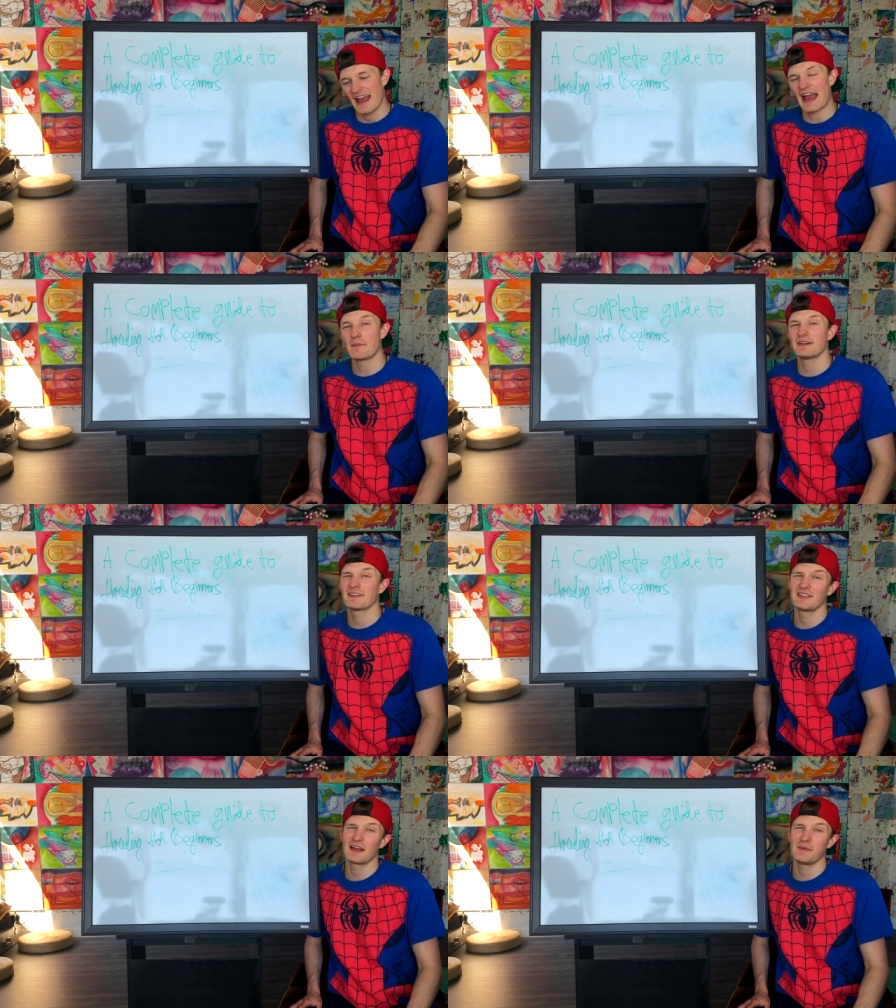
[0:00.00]
And by
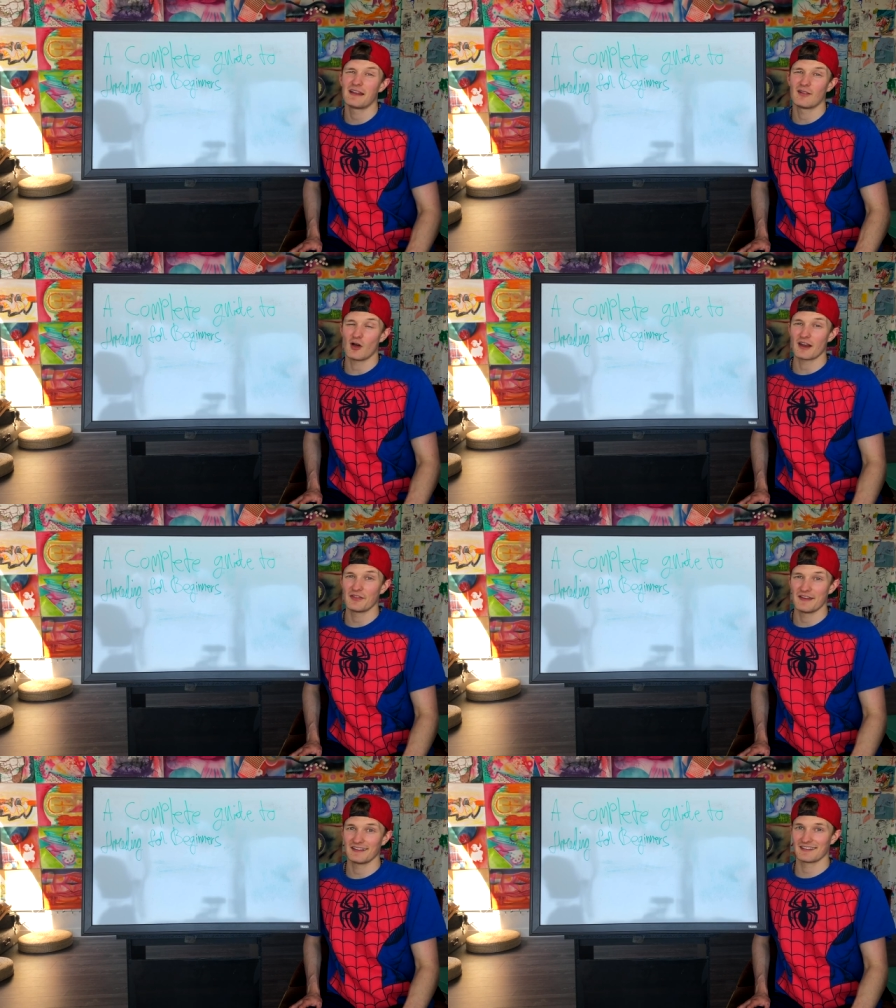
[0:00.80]
something, I mean a lot
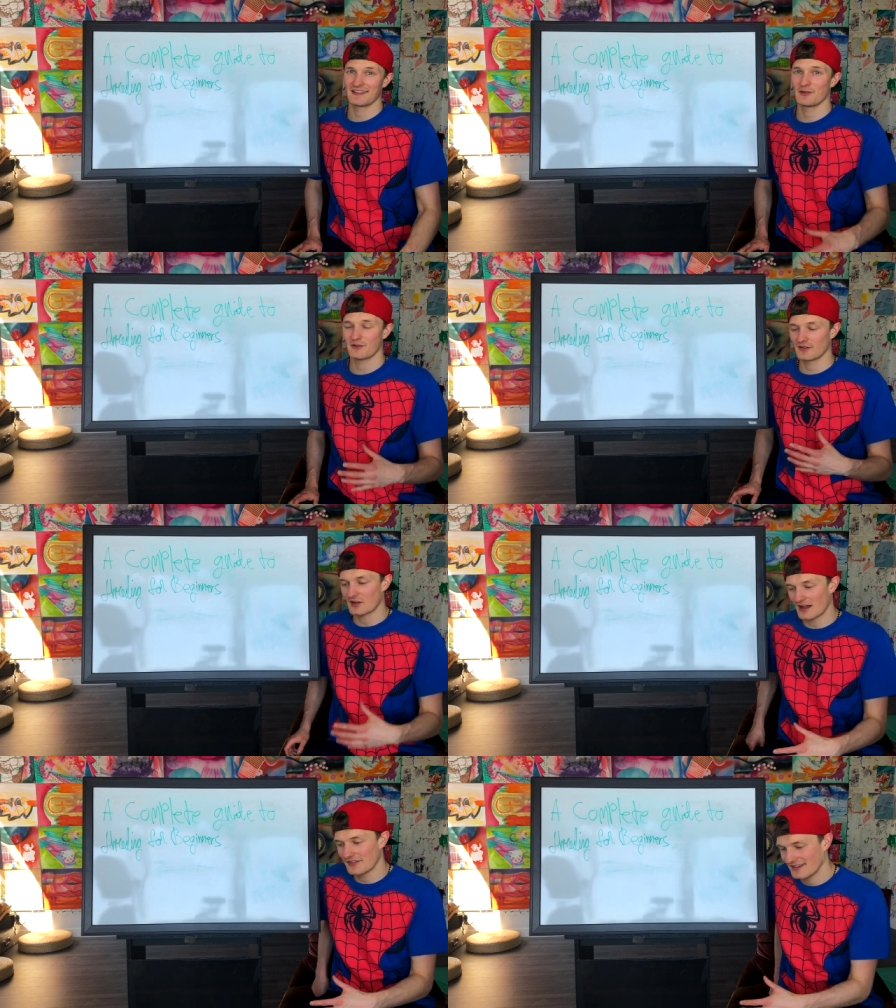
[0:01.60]
of things, because I know there's a
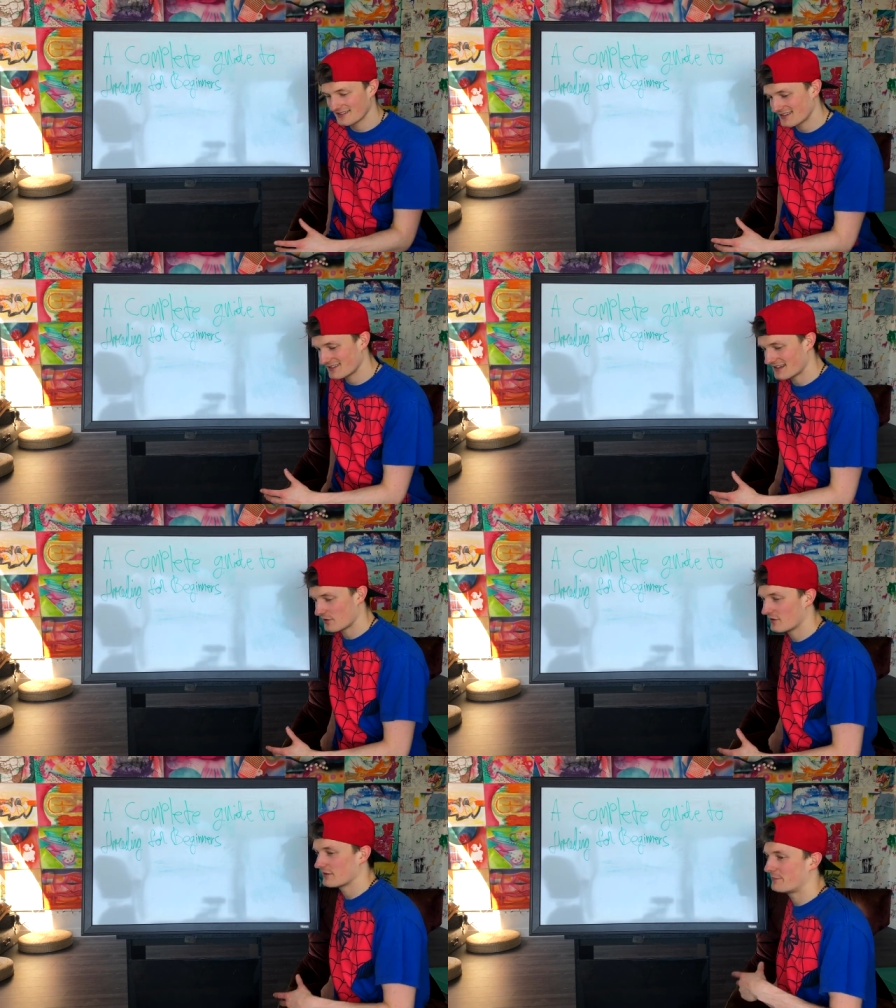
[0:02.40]
lot of things in this, and I
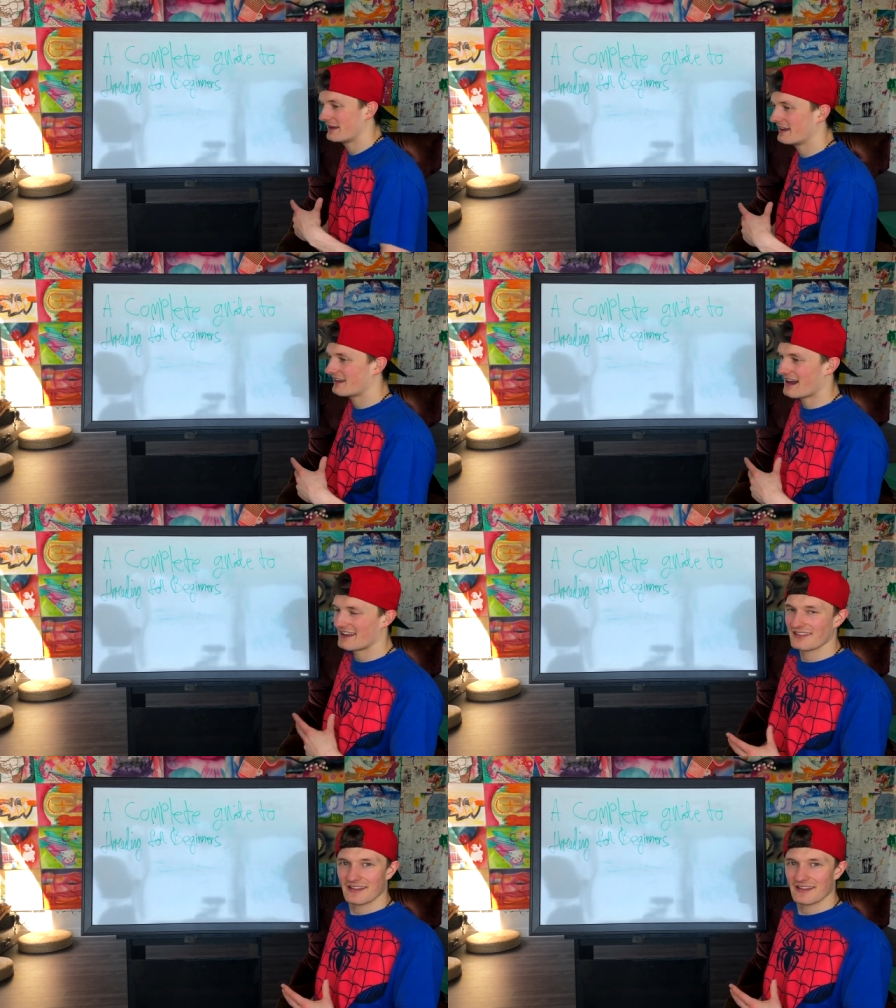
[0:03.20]
know it's a big kind of